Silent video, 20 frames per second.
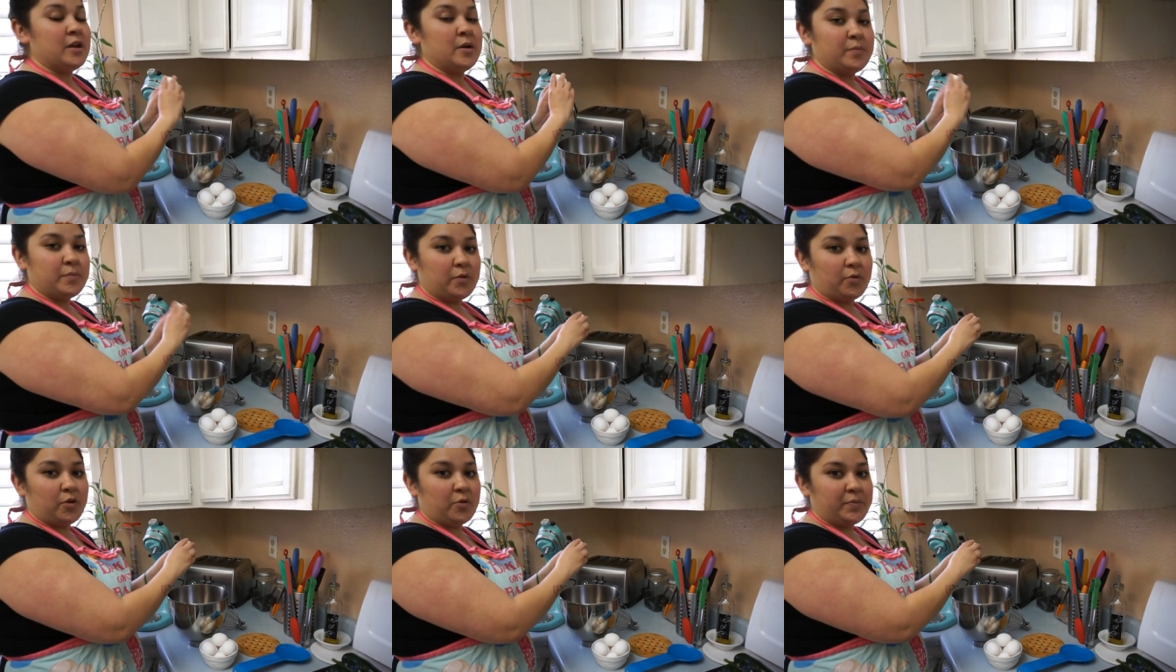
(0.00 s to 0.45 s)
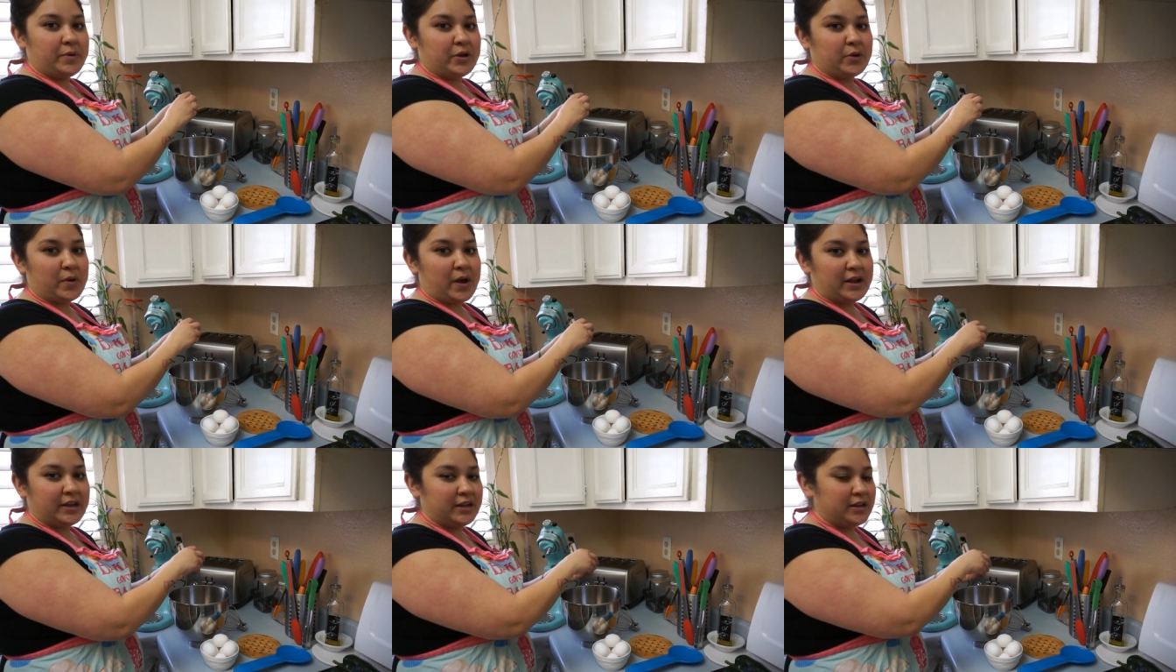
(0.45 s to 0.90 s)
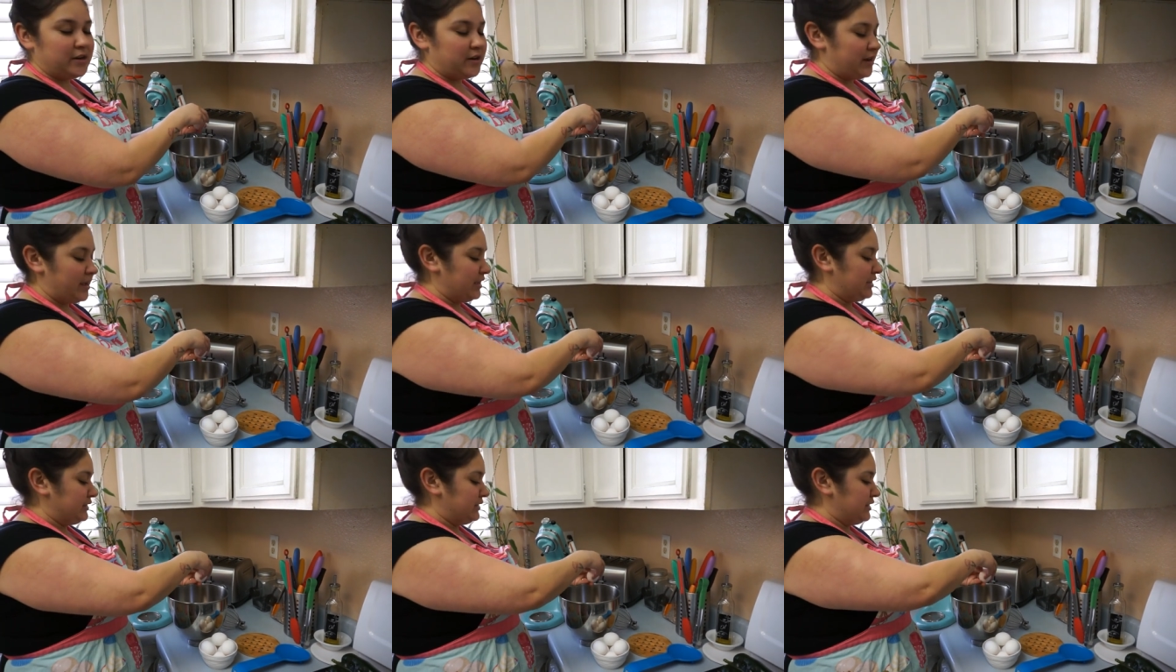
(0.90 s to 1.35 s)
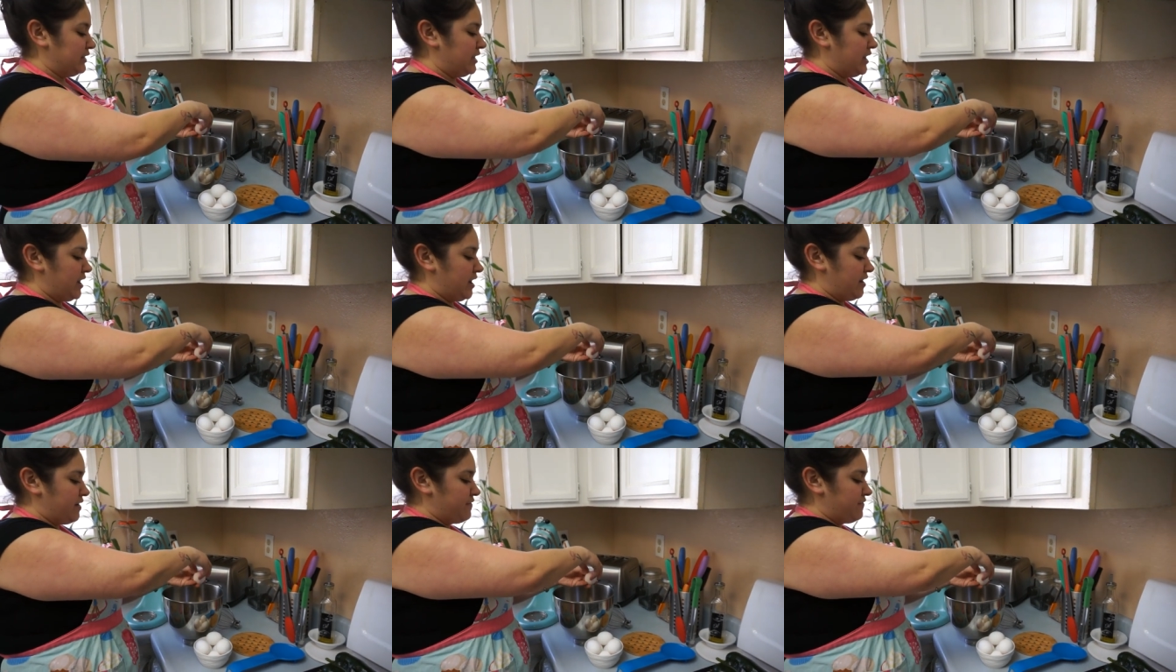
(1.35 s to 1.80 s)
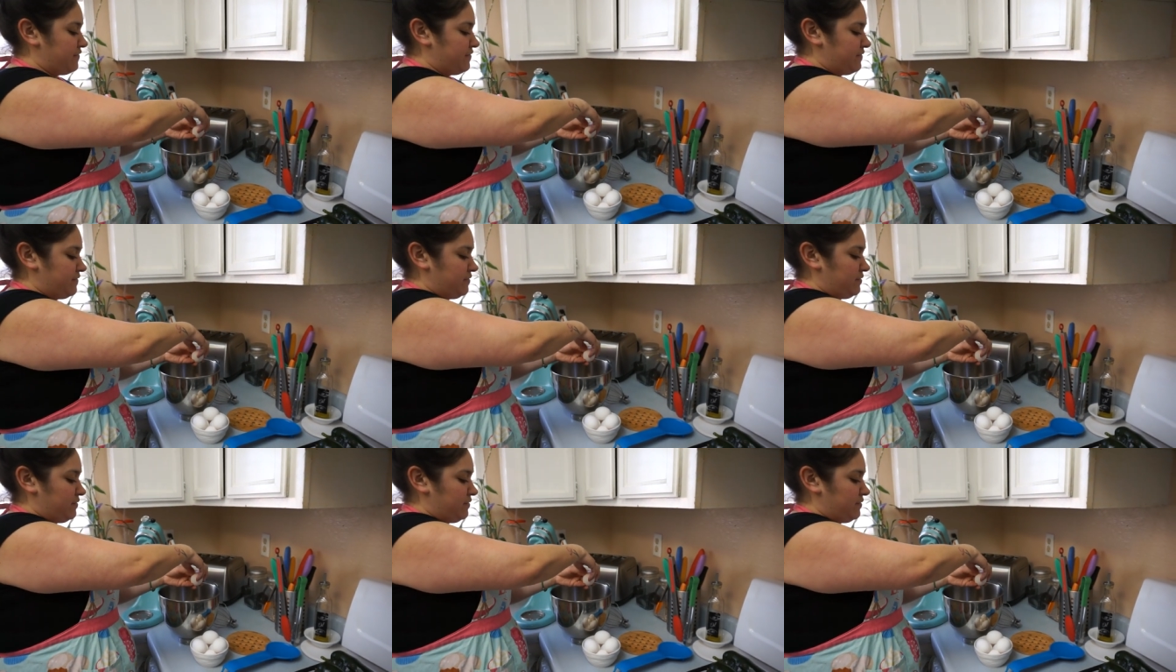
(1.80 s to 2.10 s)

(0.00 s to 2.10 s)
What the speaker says: But we'll be cracking our eggs in half.